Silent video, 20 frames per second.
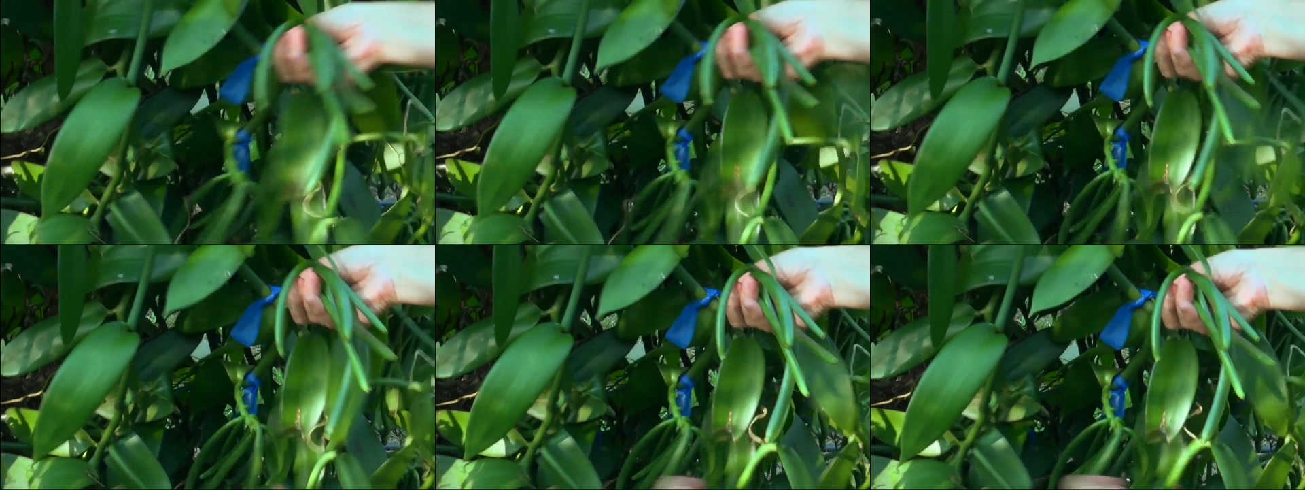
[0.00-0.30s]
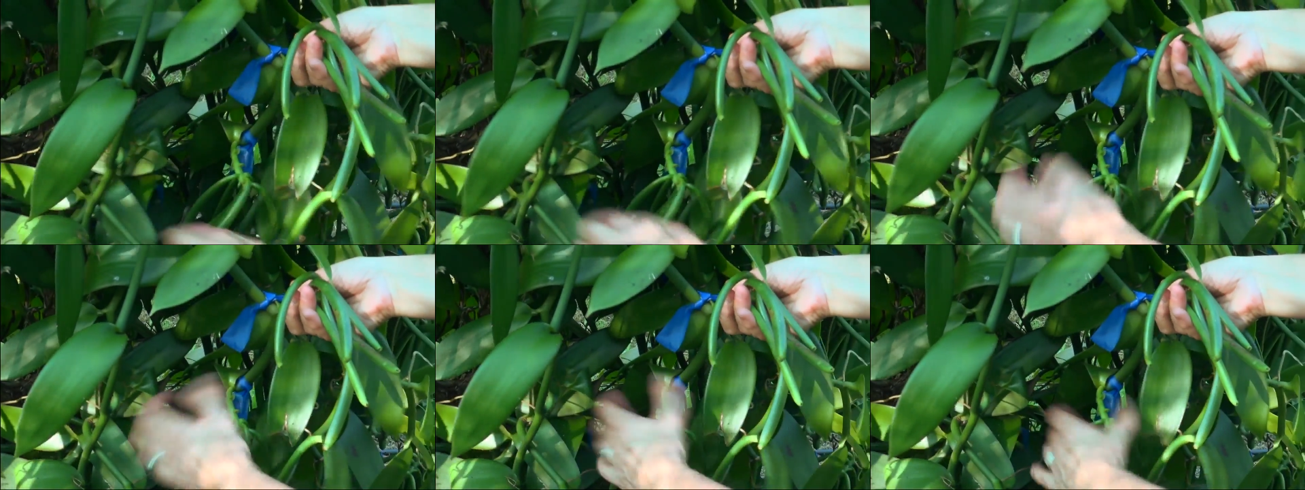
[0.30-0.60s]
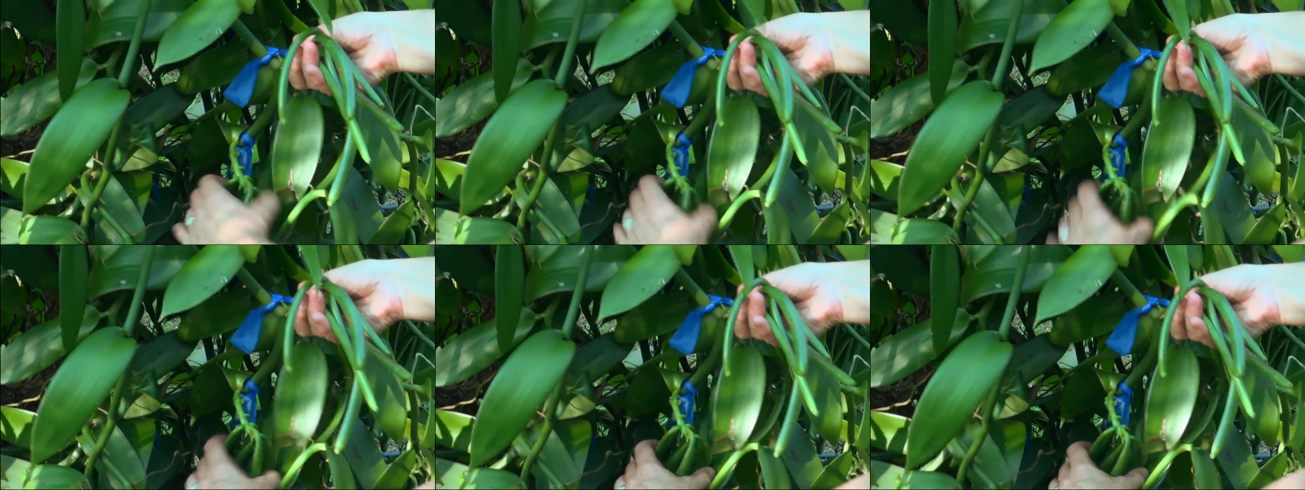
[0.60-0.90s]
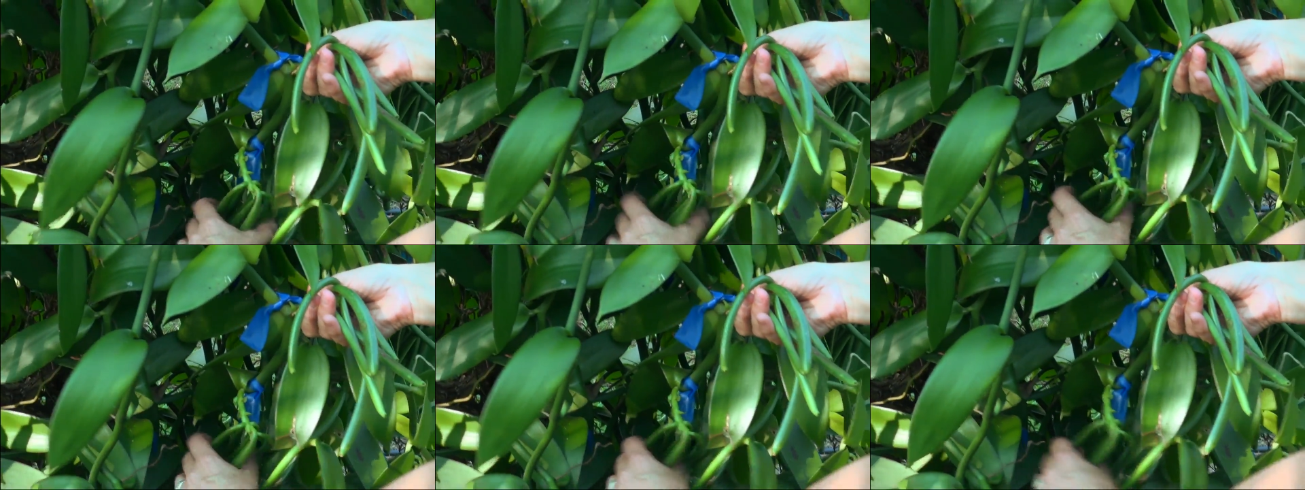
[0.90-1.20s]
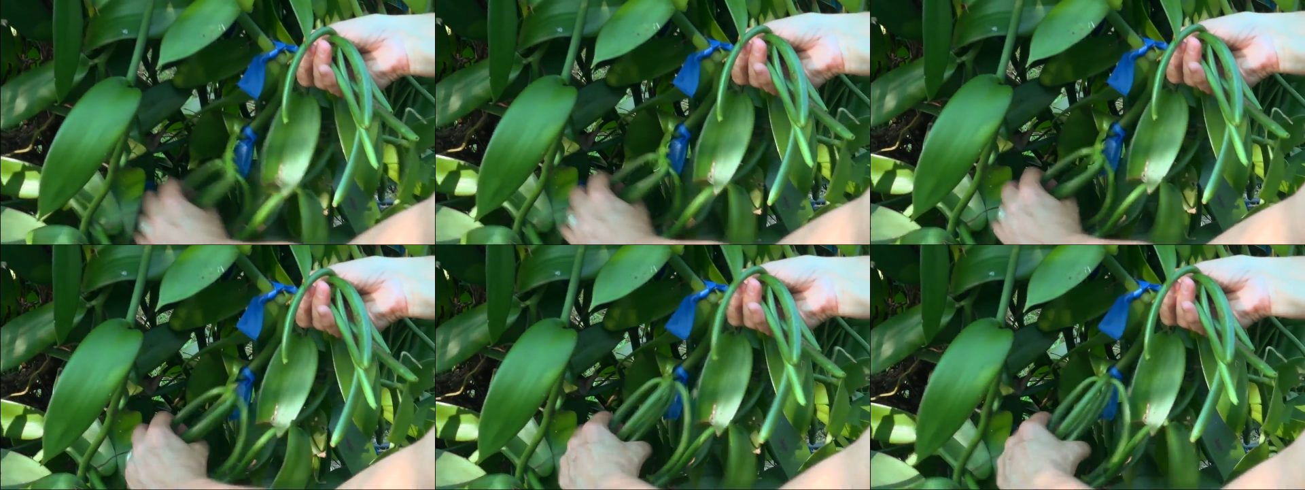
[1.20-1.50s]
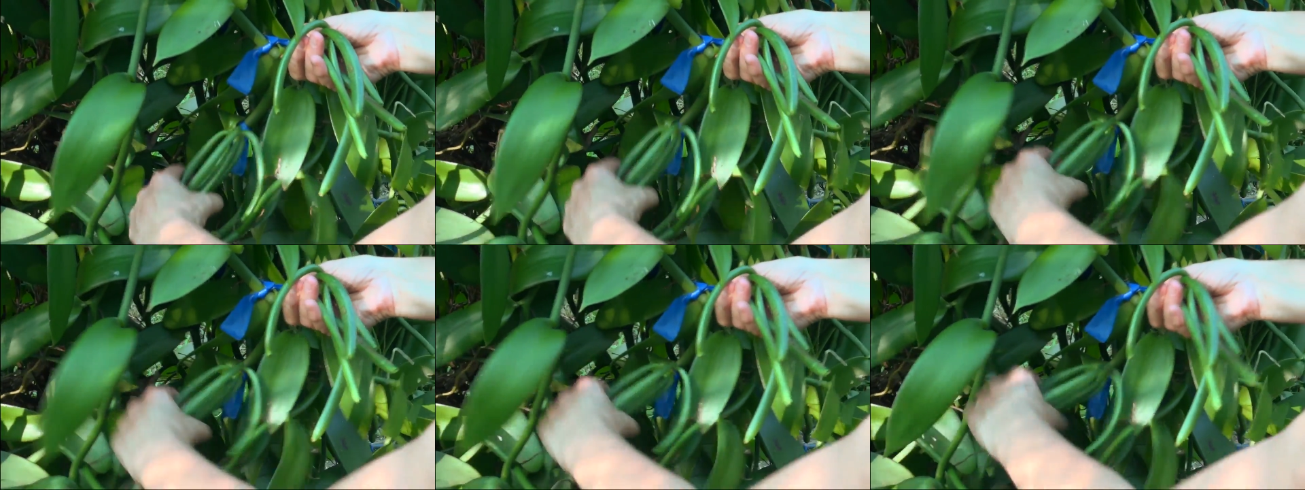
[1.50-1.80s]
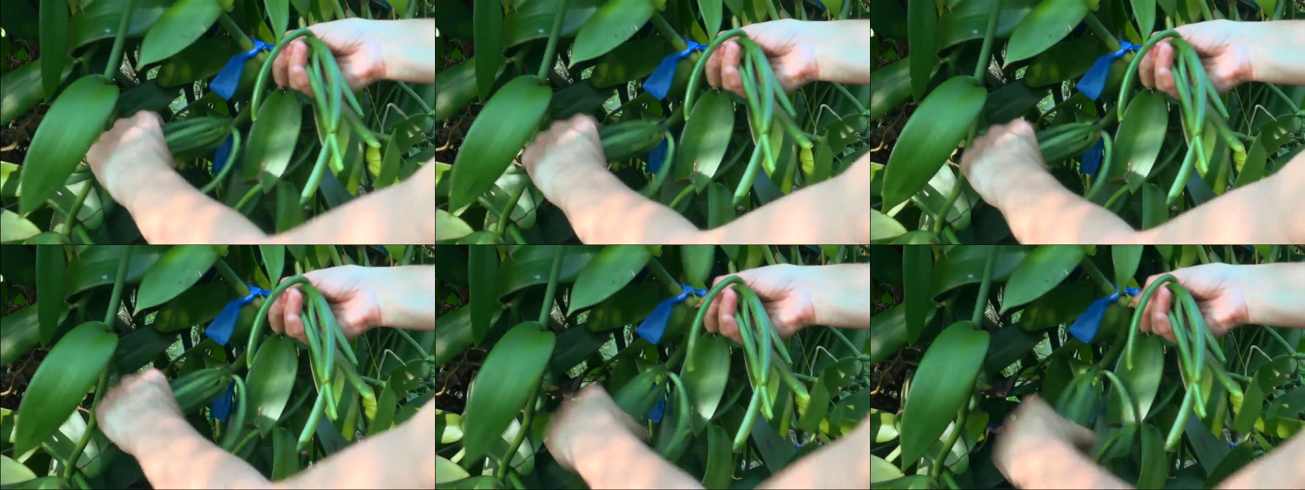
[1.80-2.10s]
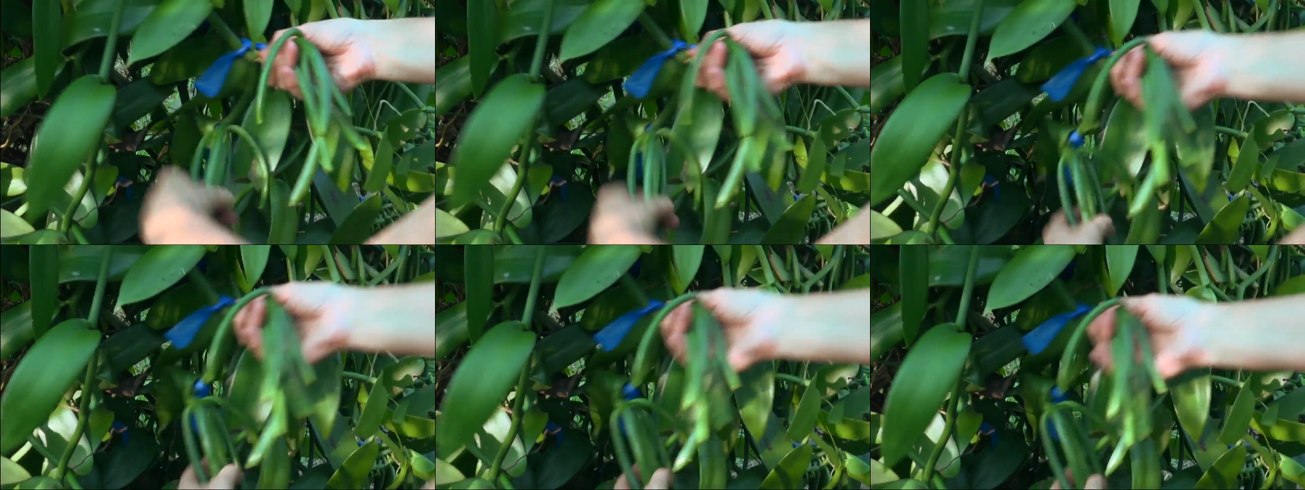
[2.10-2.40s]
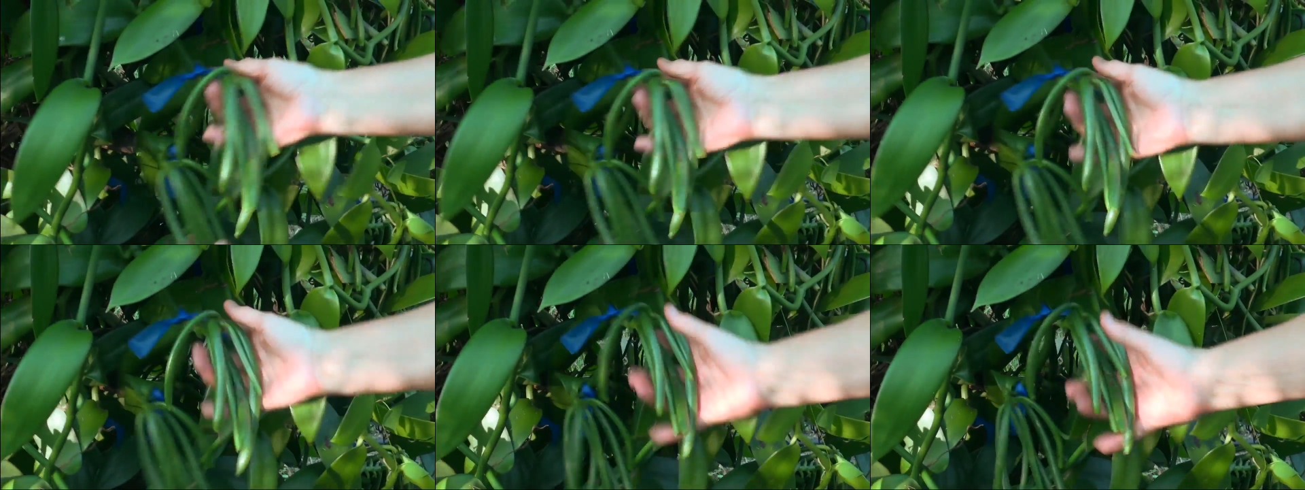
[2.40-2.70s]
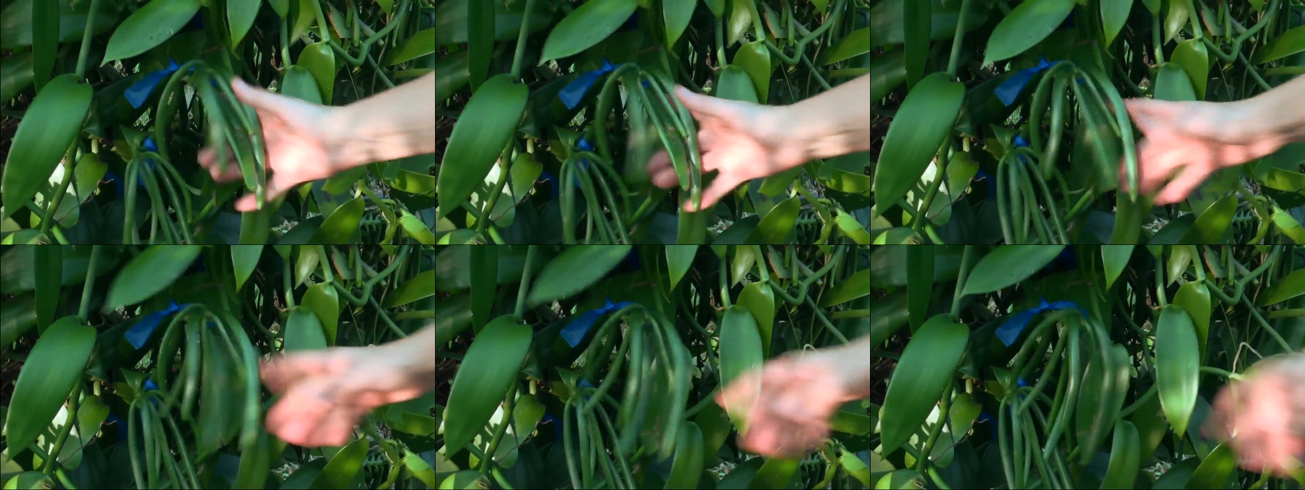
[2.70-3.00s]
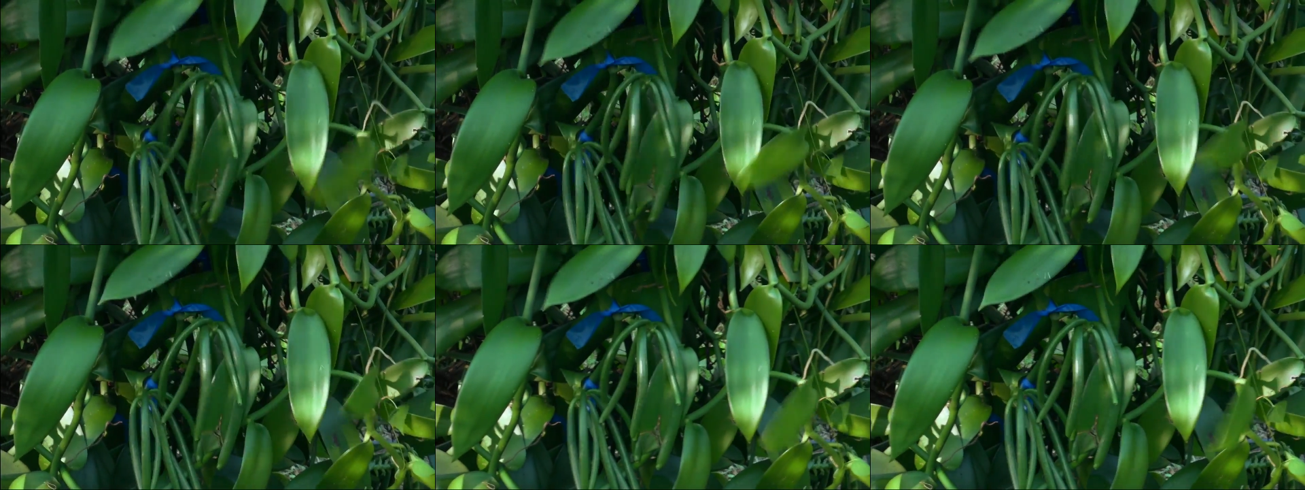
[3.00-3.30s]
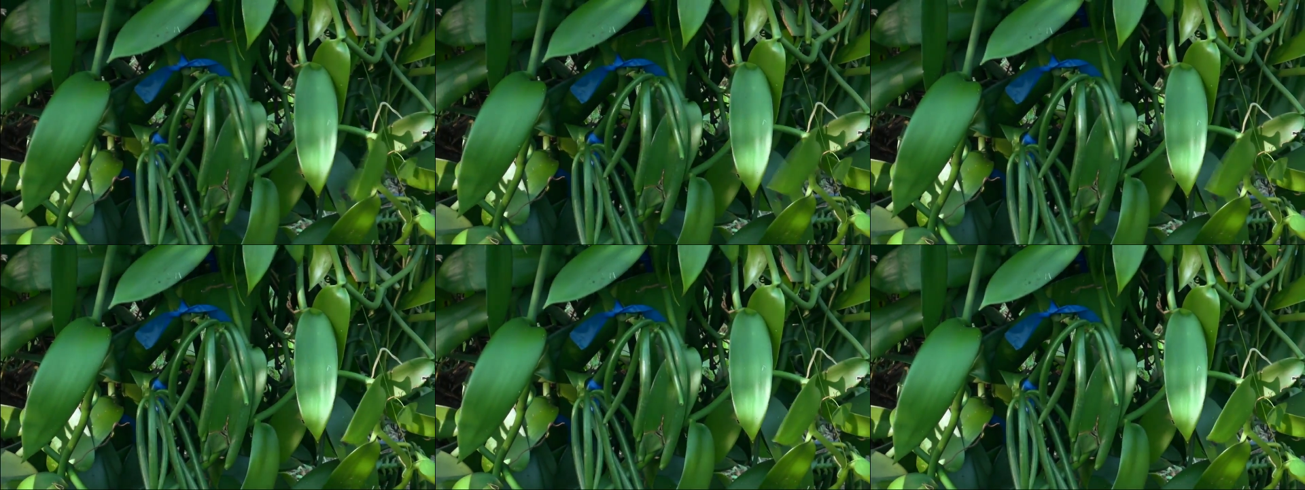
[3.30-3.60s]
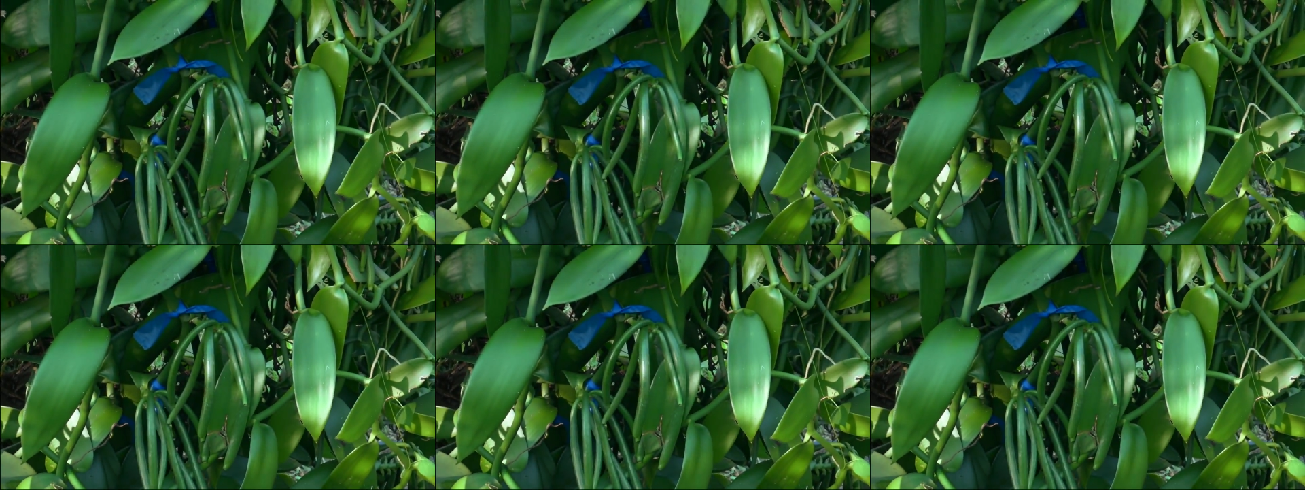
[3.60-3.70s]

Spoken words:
[unreadable: no face in view]